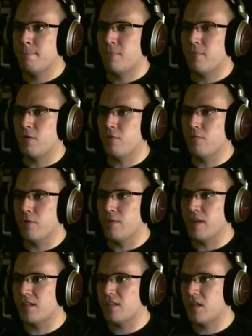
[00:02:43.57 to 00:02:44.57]
You, you
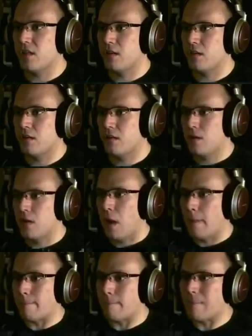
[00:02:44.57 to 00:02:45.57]
missed.
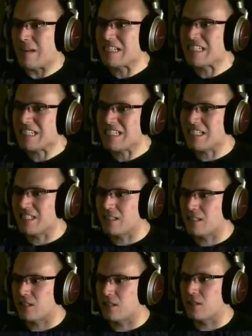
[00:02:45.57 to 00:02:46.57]
I
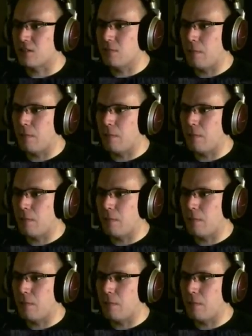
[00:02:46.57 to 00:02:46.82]
didn't, though!